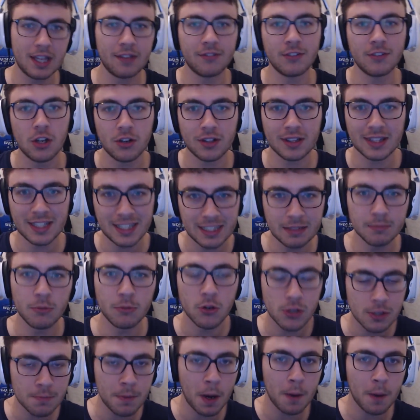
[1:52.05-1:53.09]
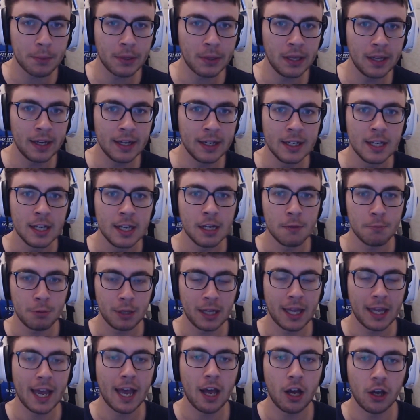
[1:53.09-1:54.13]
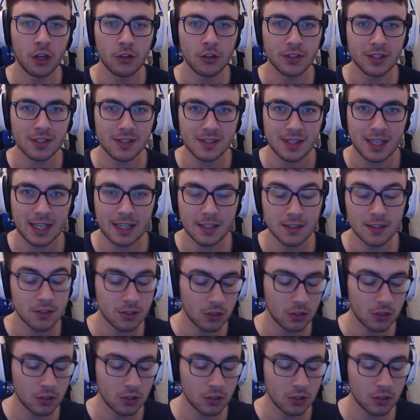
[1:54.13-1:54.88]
if not the most popular player on the scene,